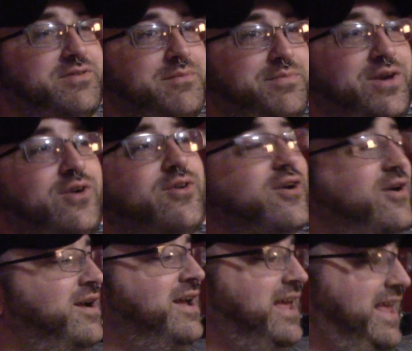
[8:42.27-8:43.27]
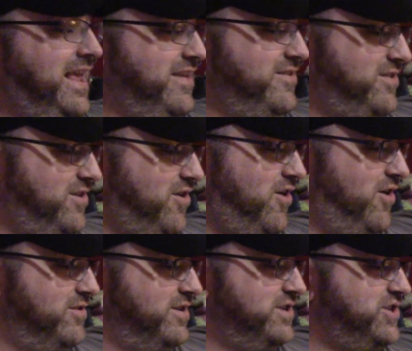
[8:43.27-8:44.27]
computer is
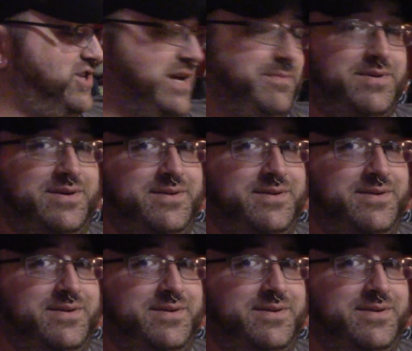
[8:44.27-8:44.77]
called ship.